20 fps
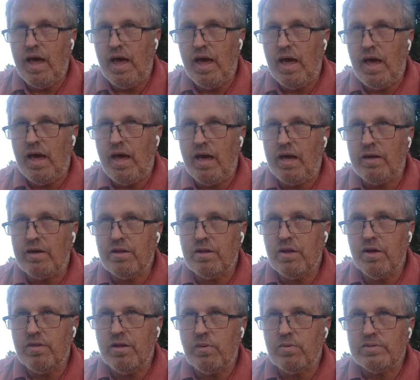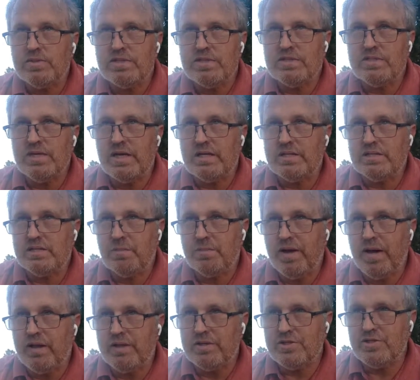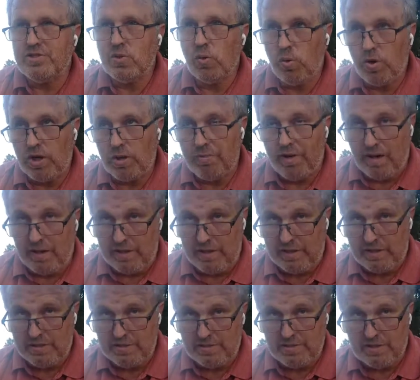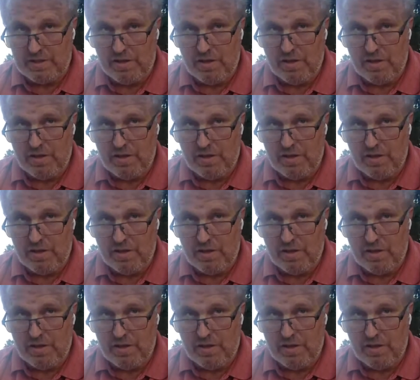and, there was these things about the story about his,